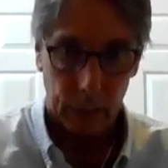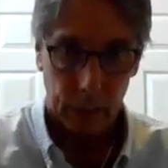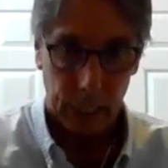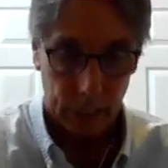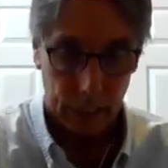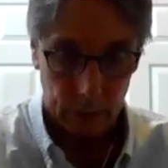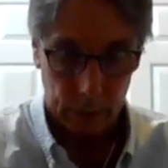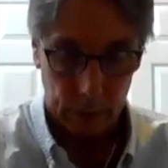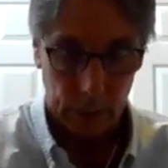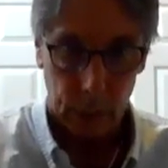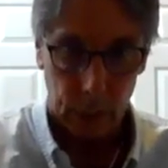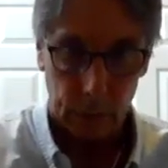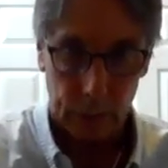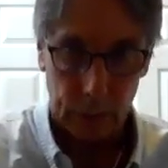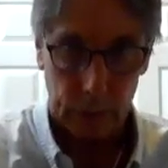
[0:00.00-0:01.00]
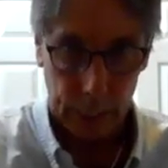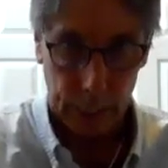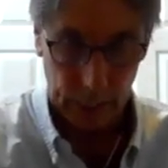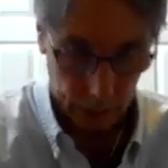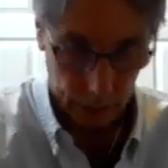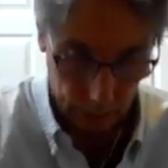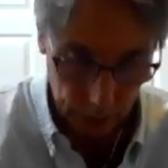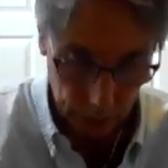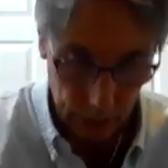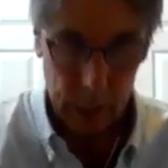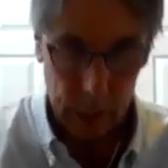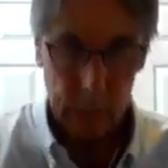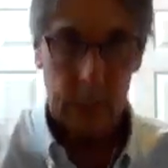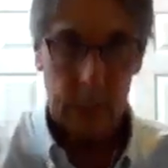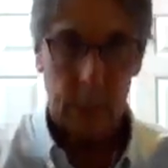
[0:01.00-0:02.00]
when you're down there.
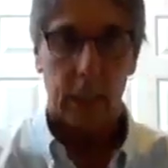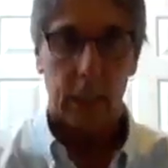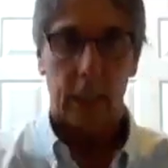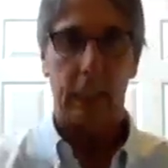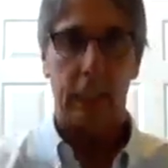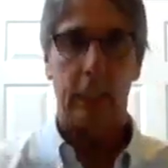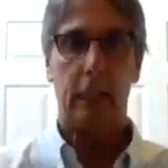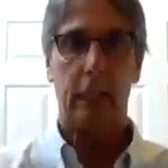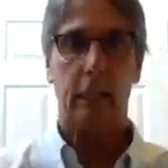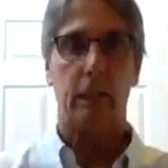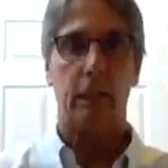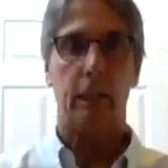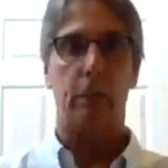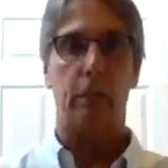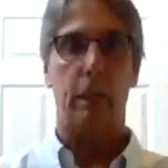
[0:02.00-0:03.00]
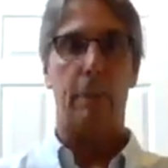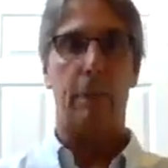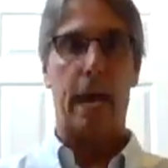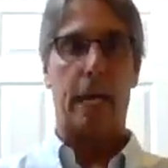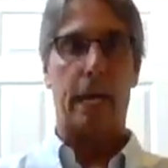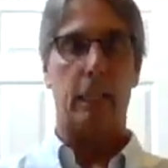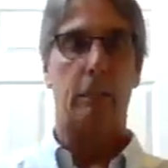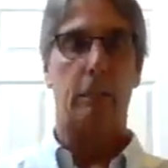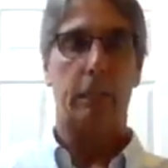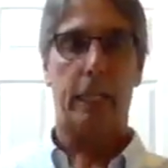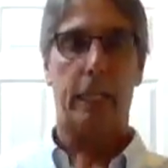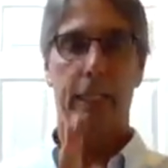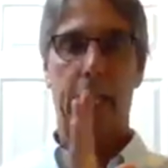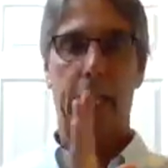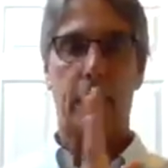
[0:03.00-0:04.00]
Inhale on the way back. Now, when
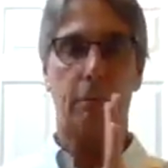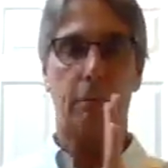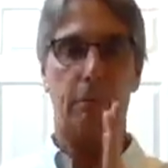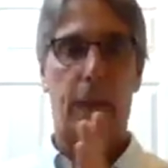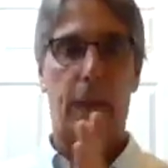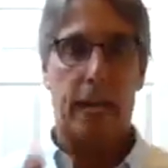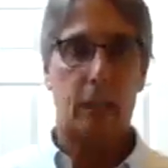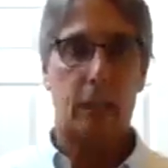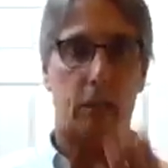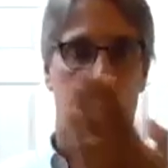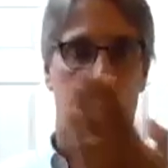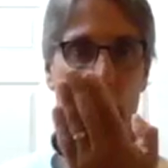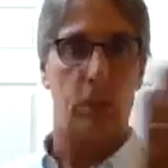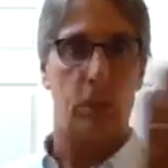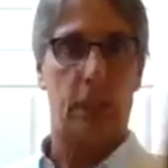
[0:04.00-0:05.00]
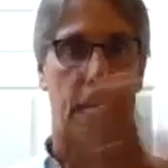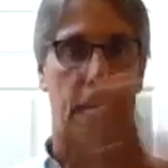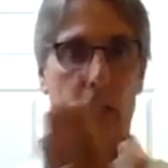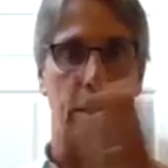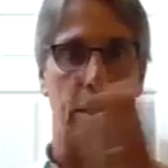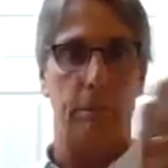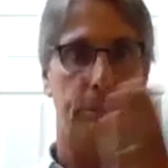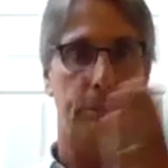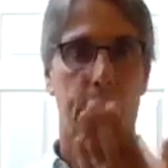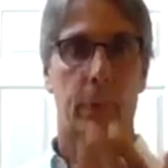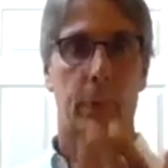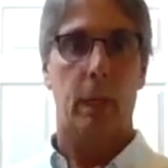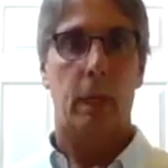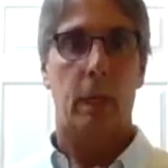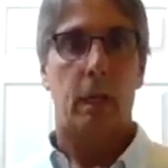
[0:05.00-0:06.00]
you get back to center,
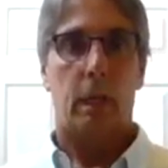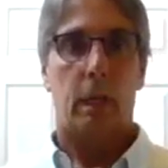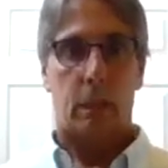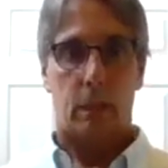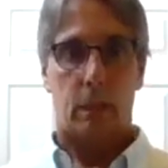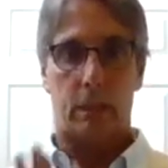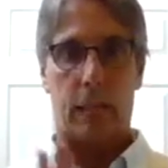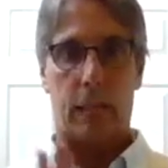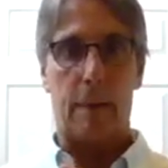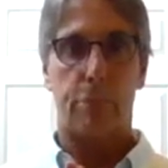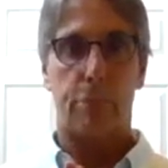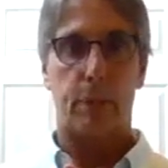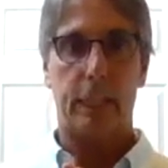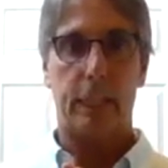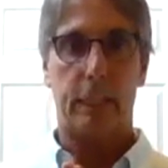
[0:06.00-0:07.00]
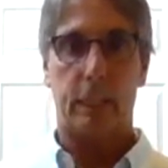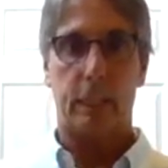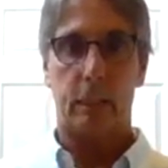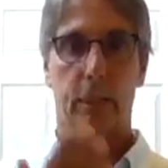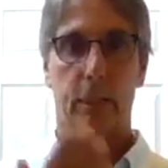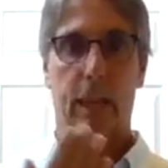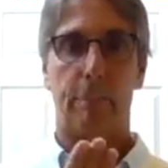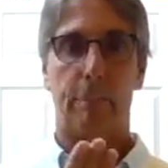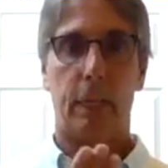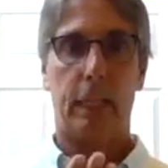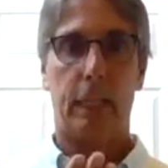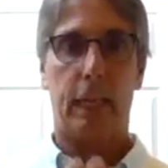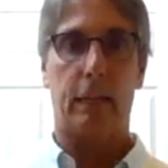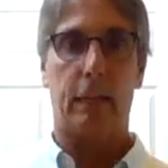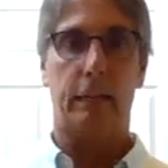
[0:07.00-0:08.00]
stop breathing, stop
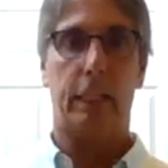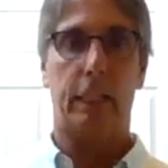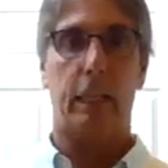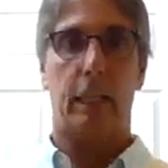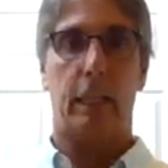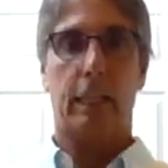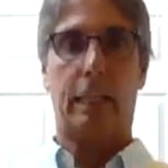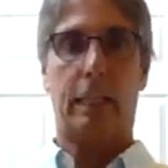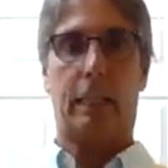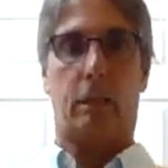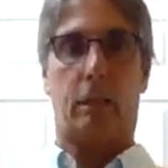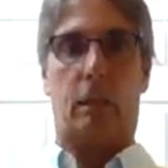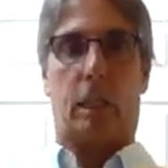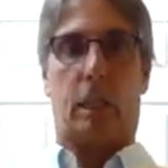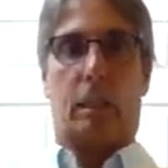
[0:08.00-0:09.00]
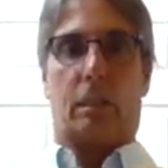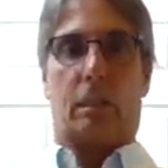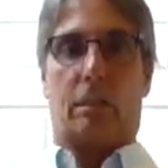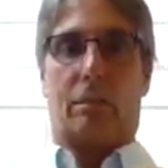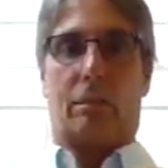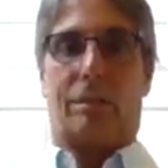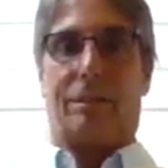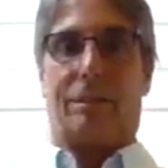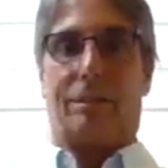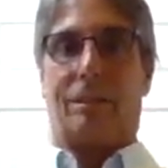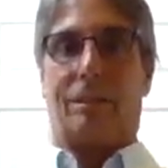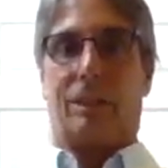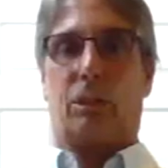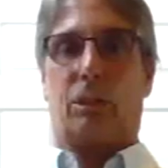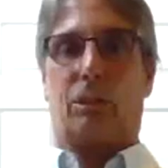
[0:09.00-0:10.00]
inhaling, and just
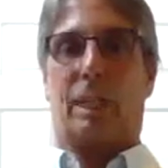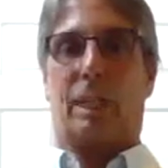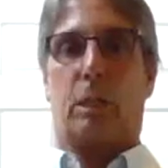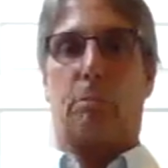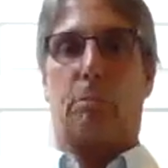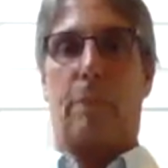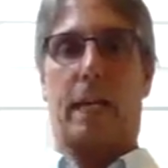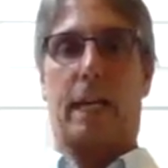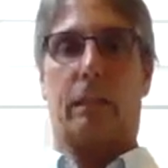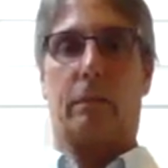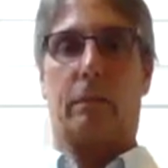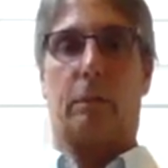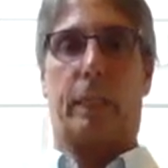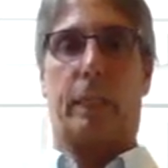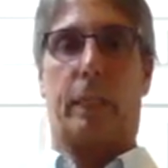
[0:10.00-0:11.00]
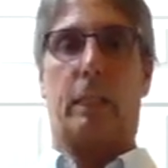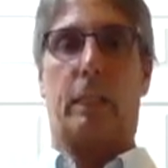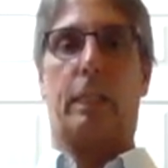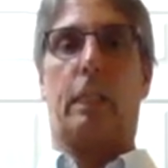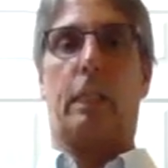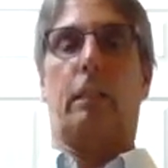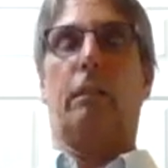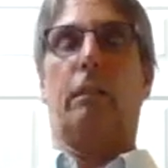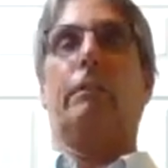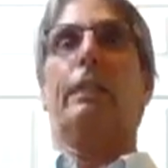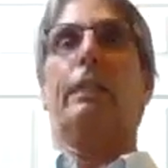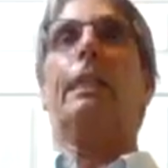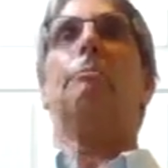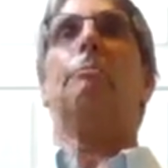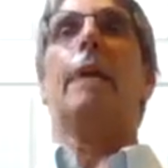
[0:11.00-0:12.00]
stretch back a little bit. You can either
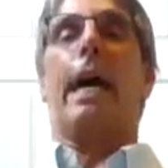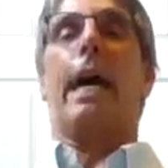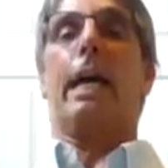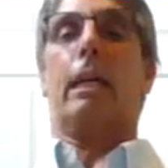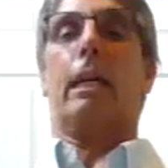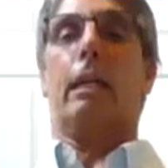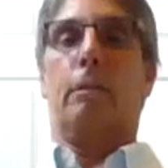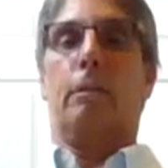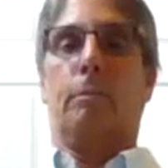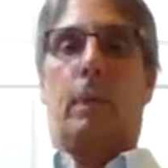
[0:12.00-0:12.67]
lean back